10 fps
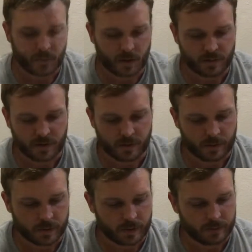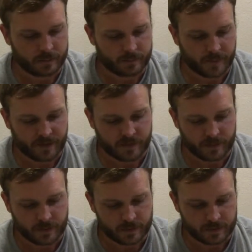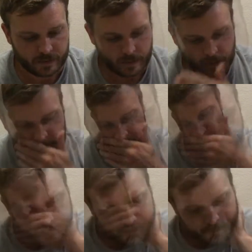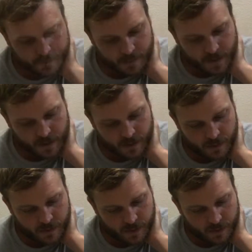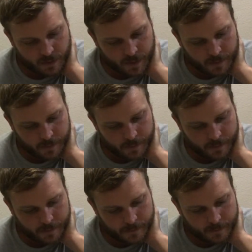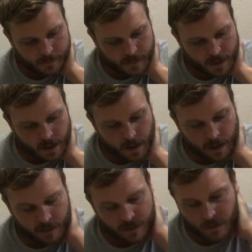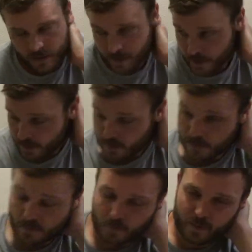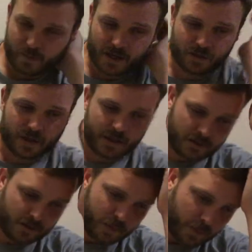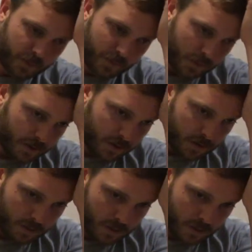I'm sorry that we're going to have to do this. I don't know any other way. And I'm sorry that we made you guys stupid with religion.